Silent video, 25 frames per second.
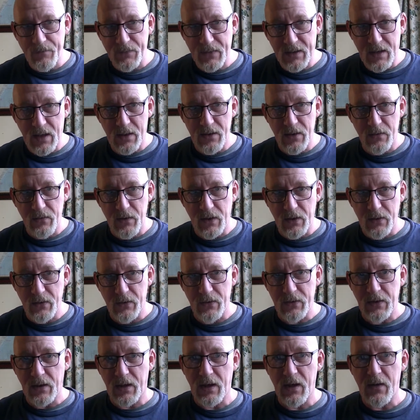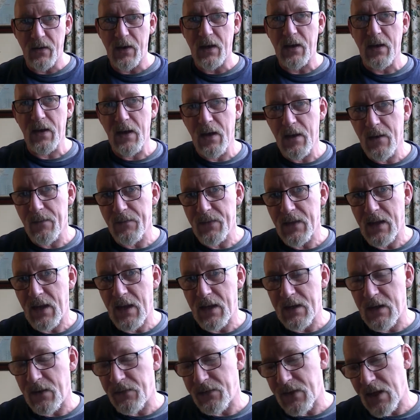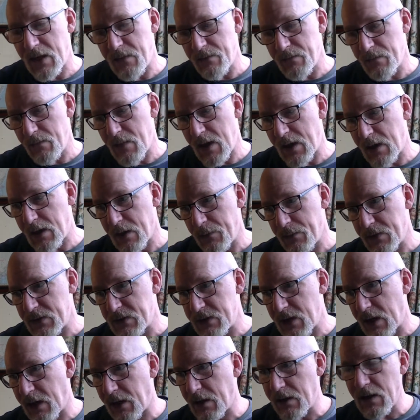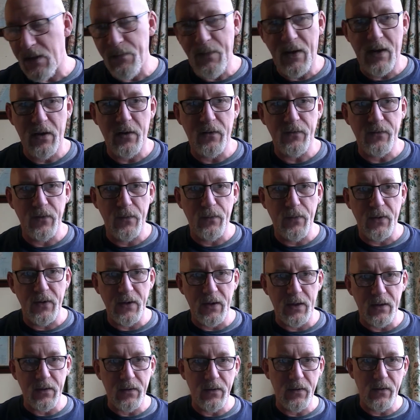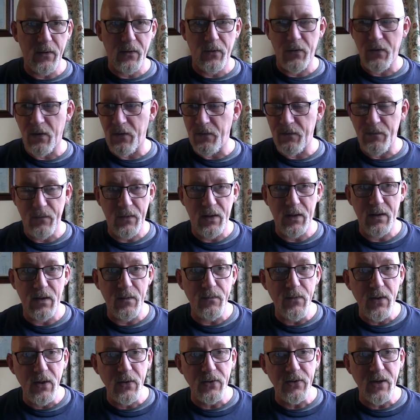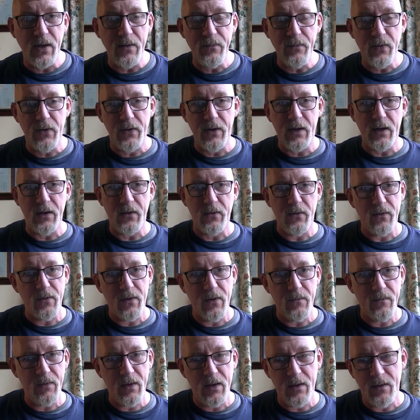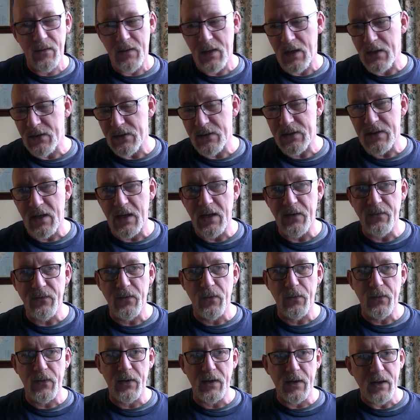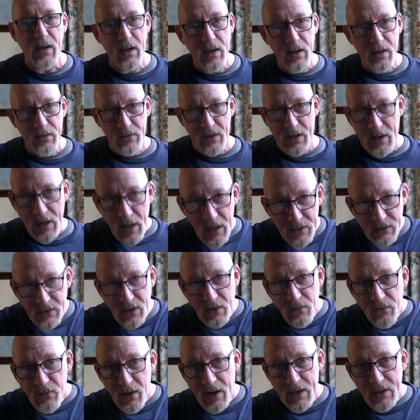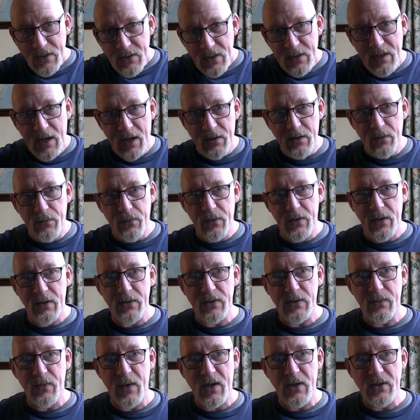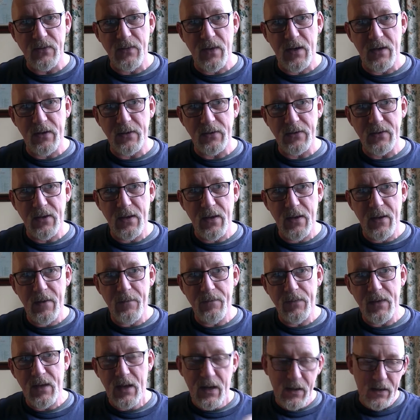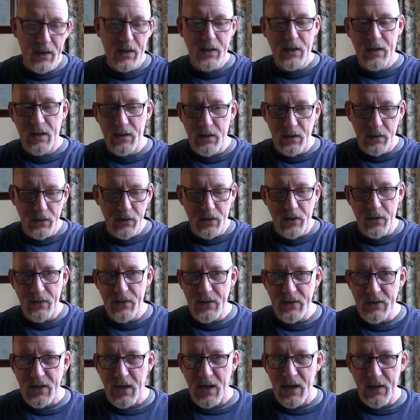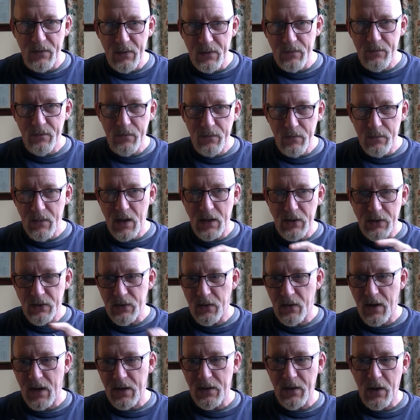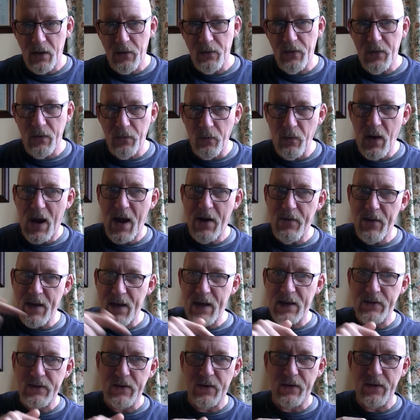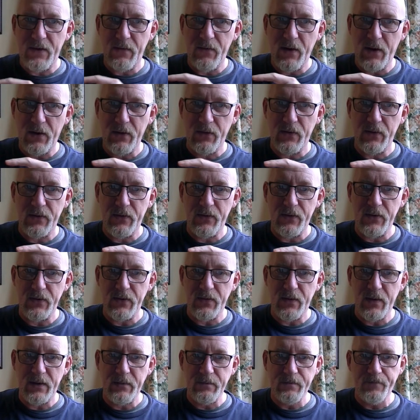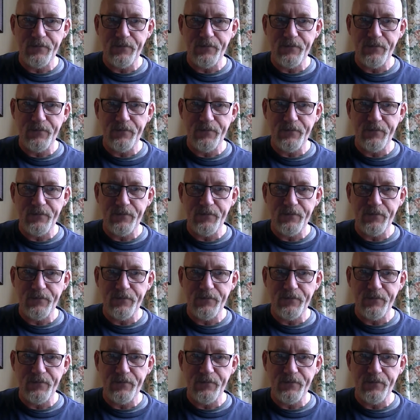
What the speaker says: get the recorder going, and if they make a particularly powerful point, or an amusing point, or a insightful point, then I actually write it down and put it in speech marks. And I kind of look at the time and make sure I know that where it is on the recorder as well.